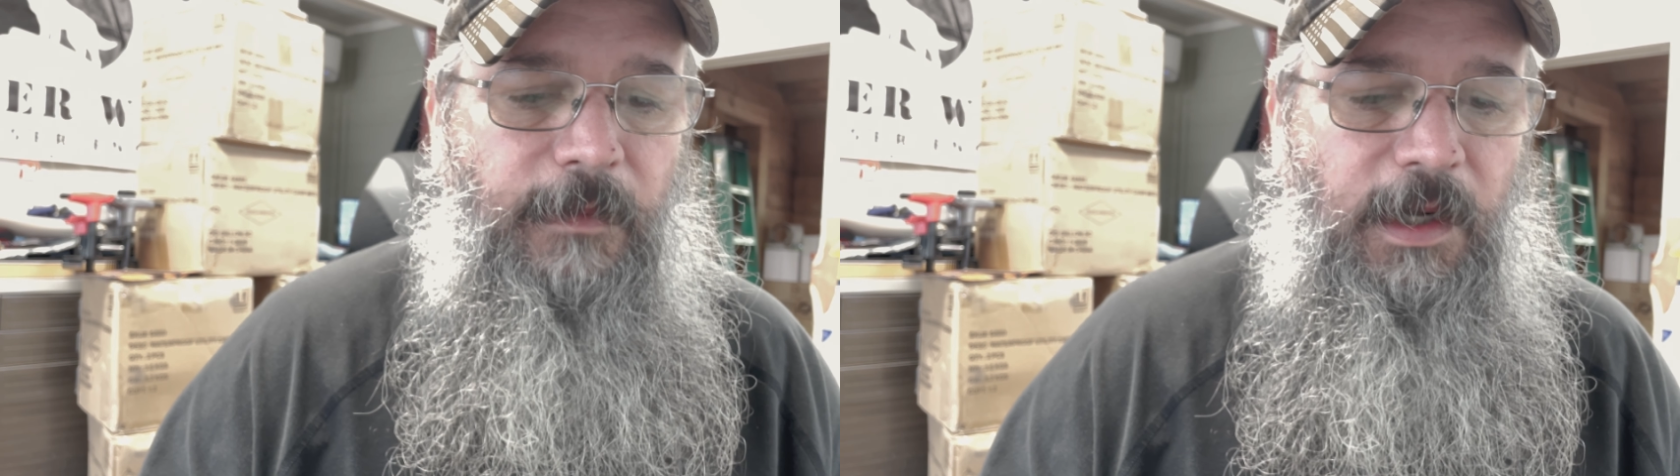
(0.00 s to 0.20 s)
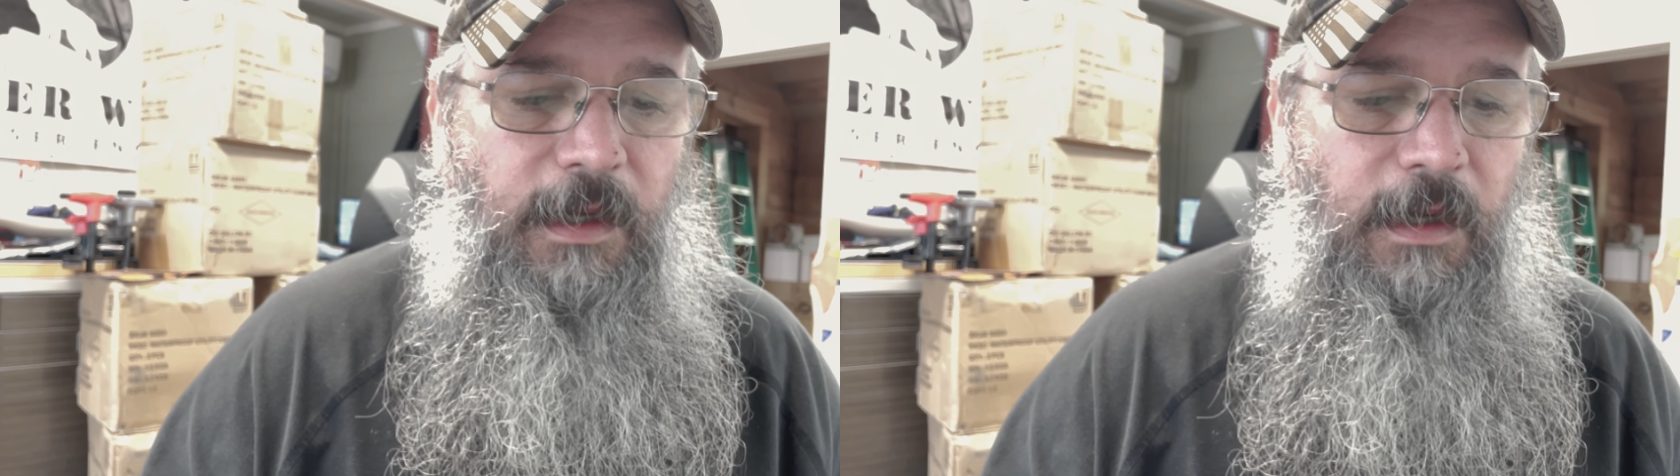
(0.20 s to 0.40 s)

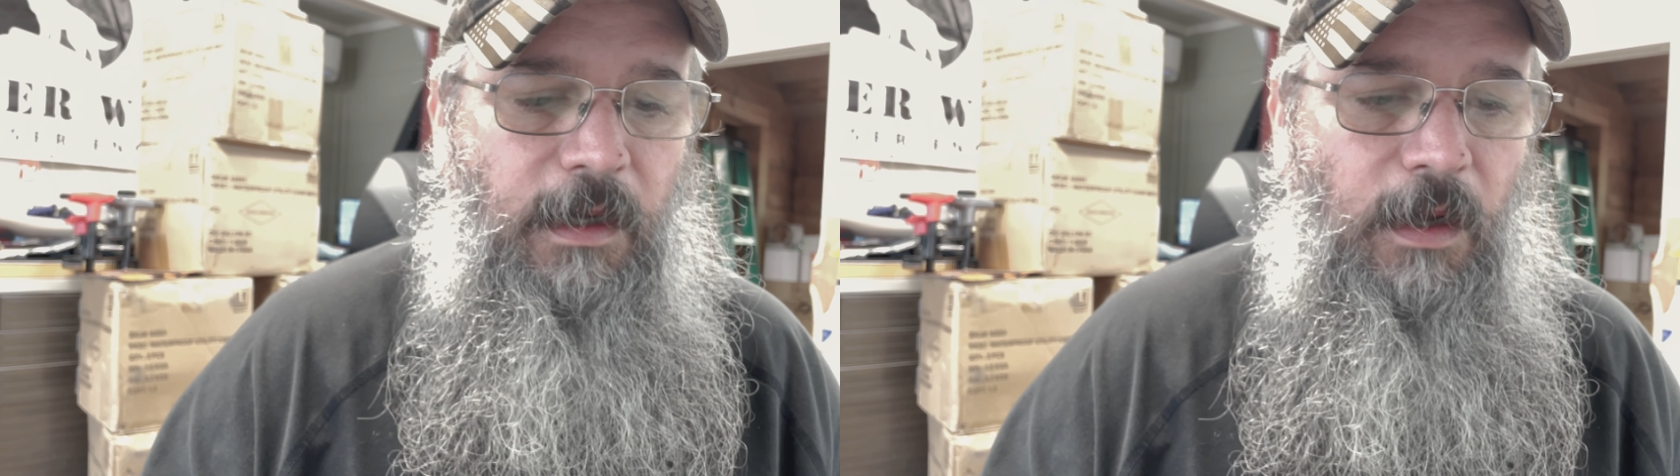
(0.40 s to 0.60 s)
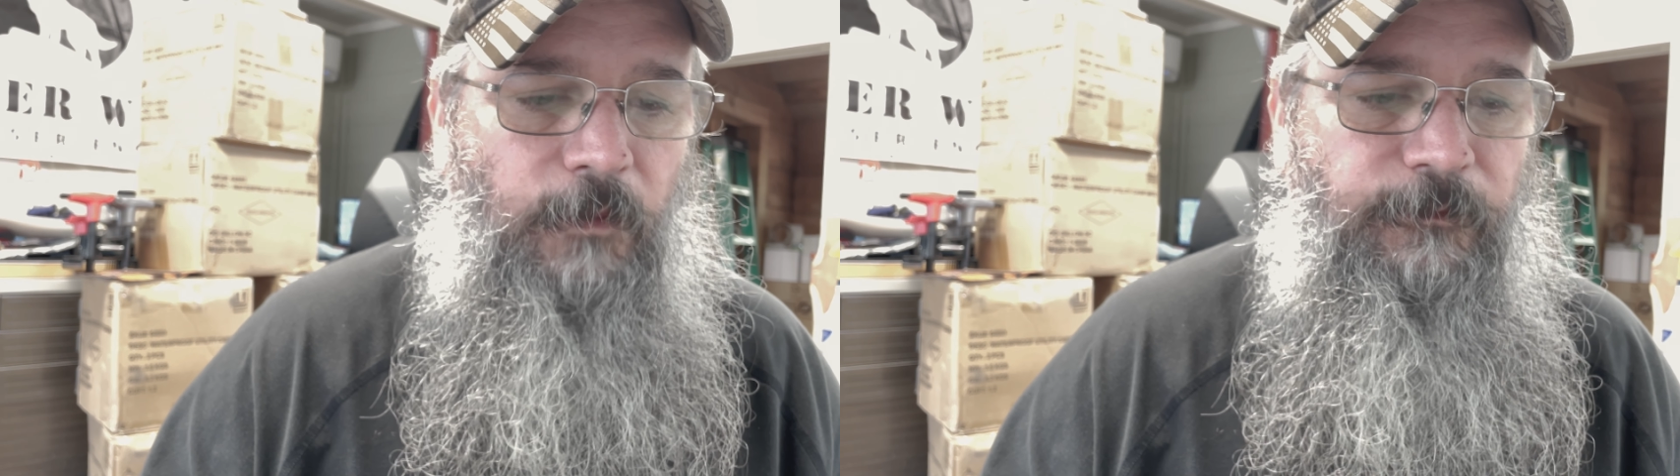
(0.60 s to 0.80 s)
and
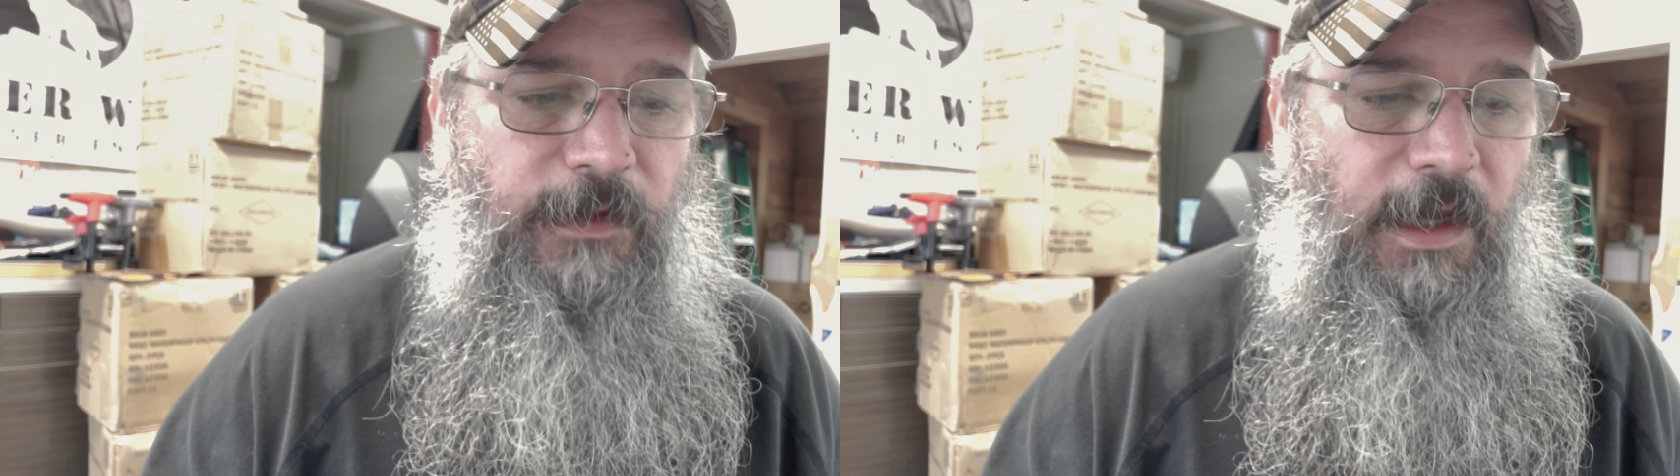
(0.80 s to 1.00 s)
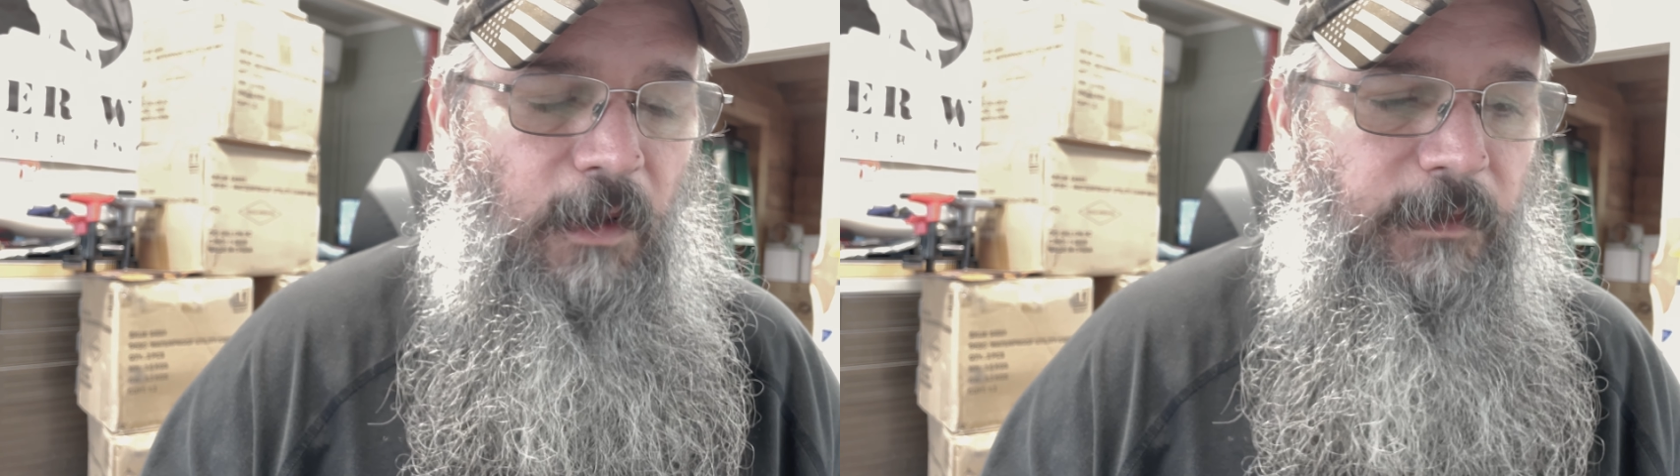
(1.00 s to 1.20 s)

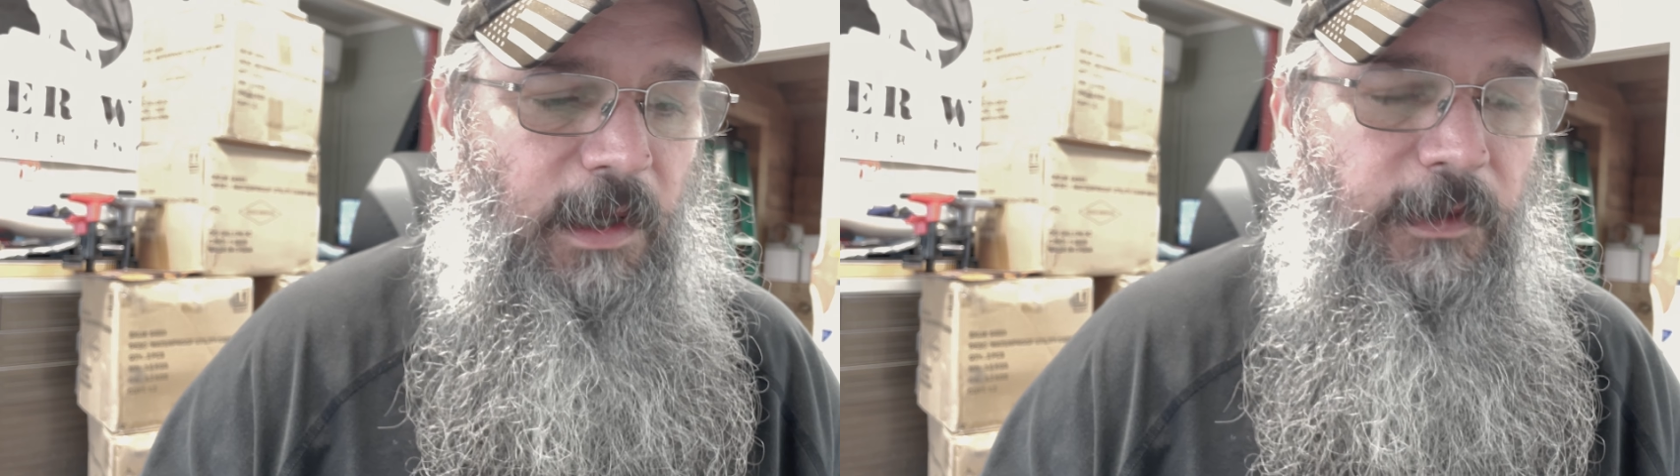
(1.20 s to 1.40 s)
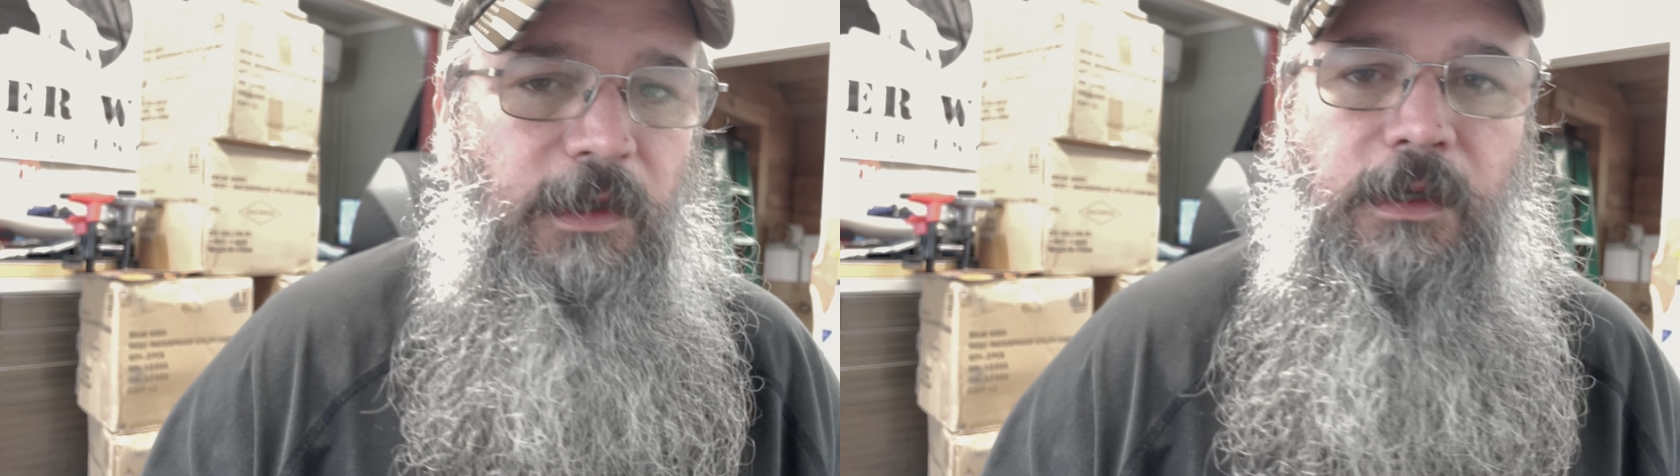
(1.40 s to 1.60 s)
hopefully I'll be
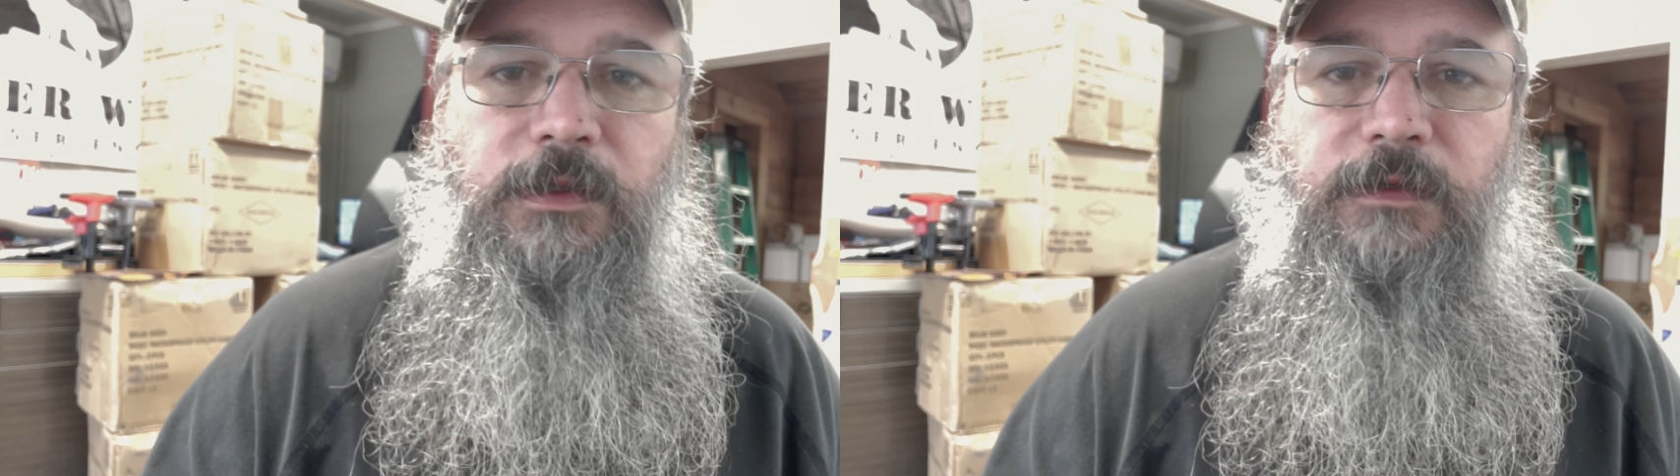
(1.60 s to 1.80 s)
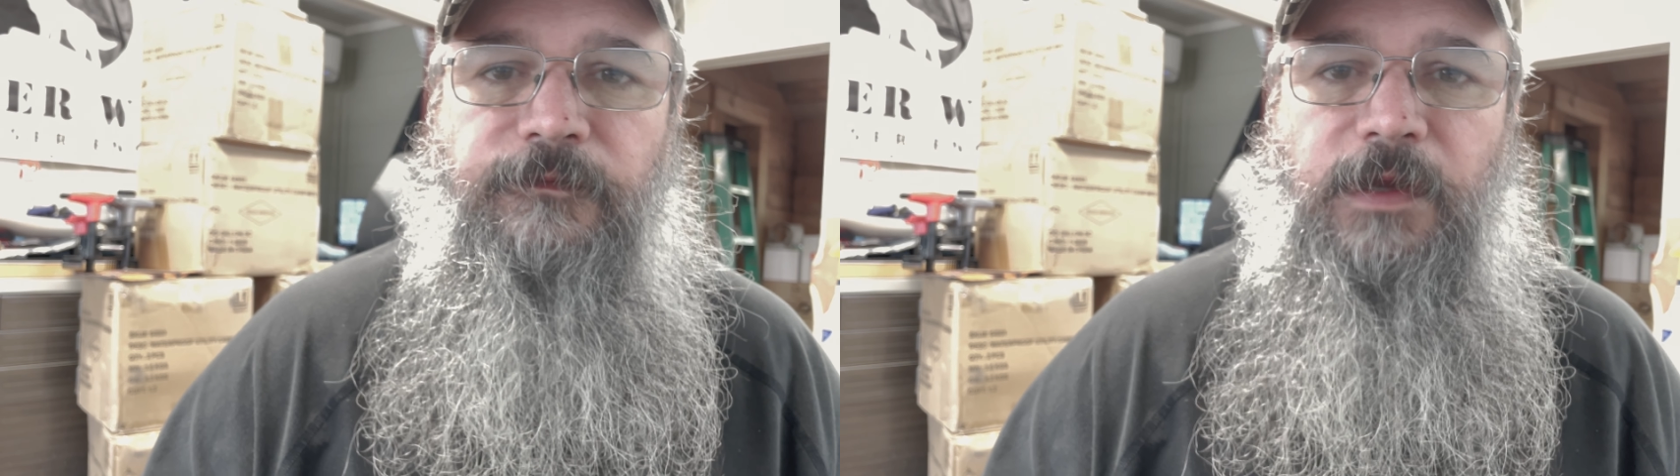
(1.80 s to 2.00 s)
able to do some